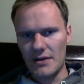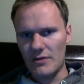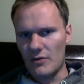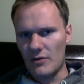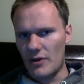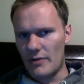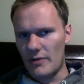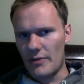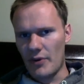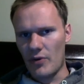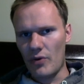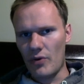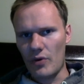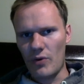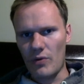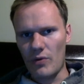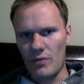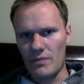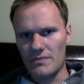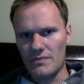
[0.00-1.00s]

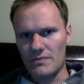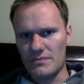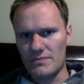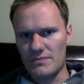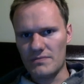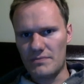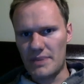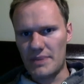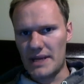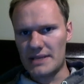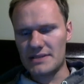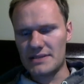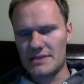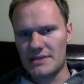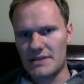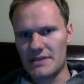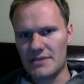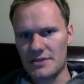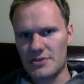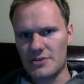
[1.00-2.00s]
liberal bent
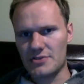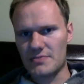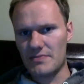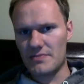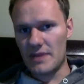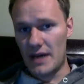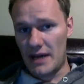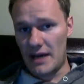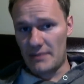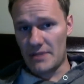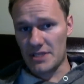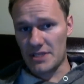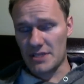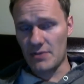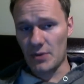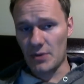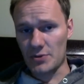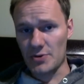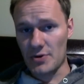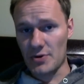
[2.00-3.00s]
that the
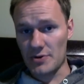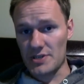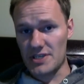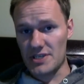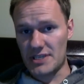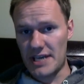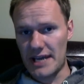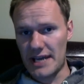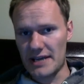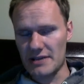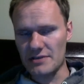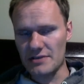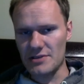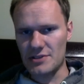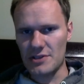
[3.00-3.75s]
Episcopal Church had taken.